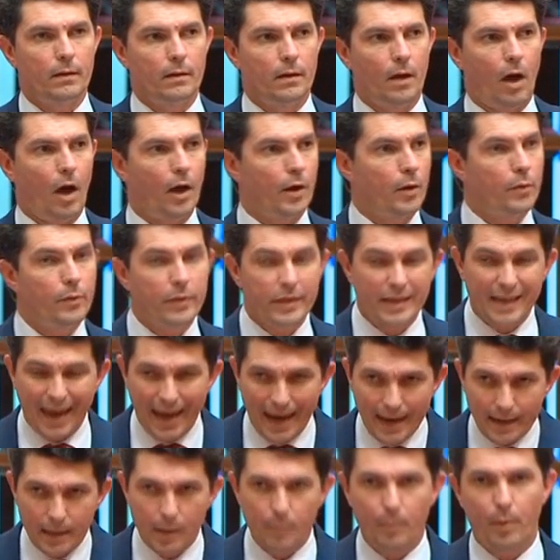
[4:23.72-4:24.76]
I don't think
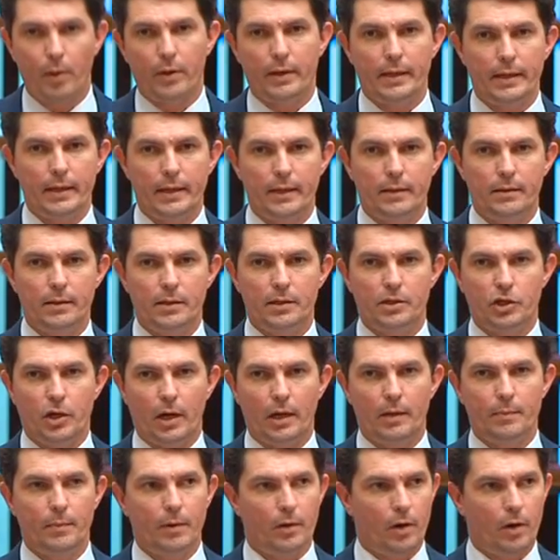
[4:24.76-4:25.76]
anybody in this chamber,